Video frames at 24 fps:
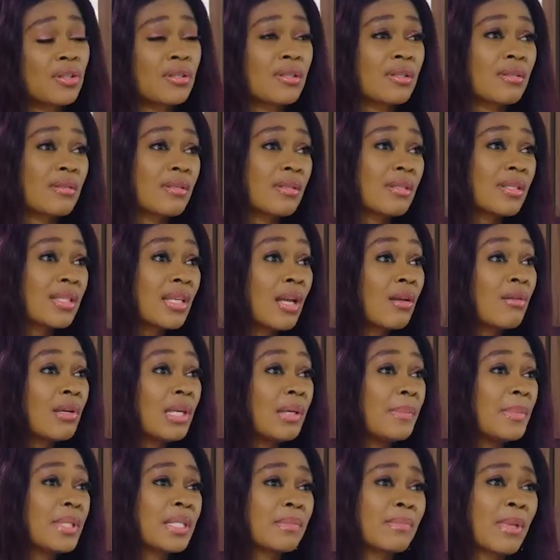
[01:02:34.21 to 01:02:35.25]
just tell
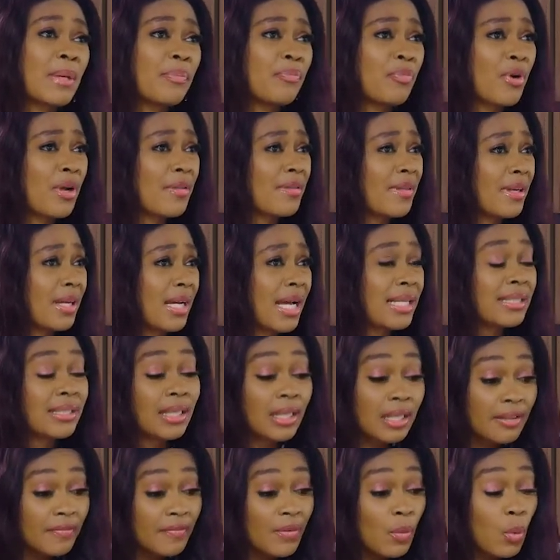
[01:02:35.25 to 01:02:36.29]
him he's my brother. And
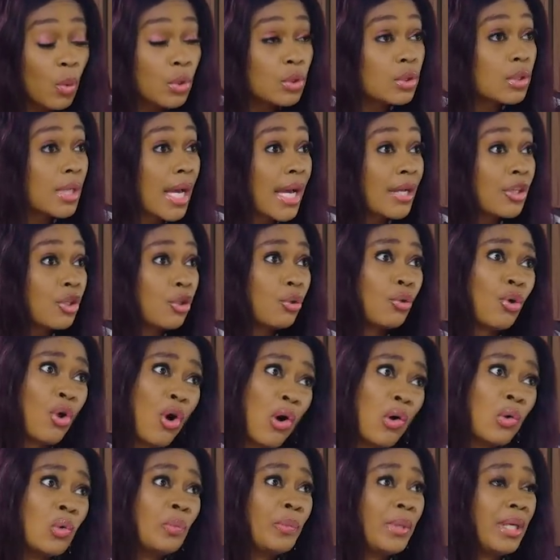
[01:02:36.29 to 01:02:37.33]
if he wants to argue,
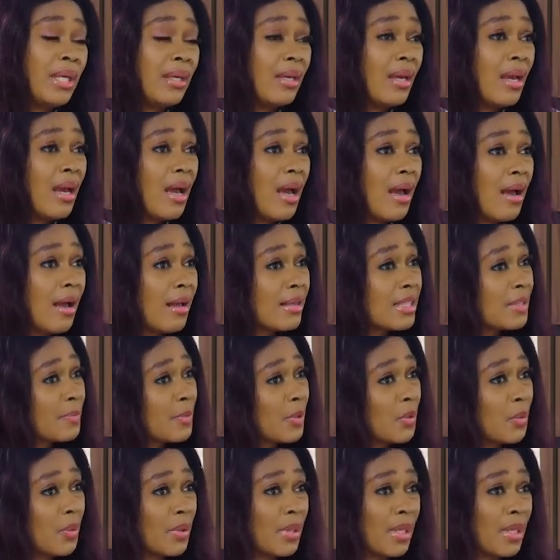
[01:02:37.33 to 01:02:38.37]
call me. I'll speak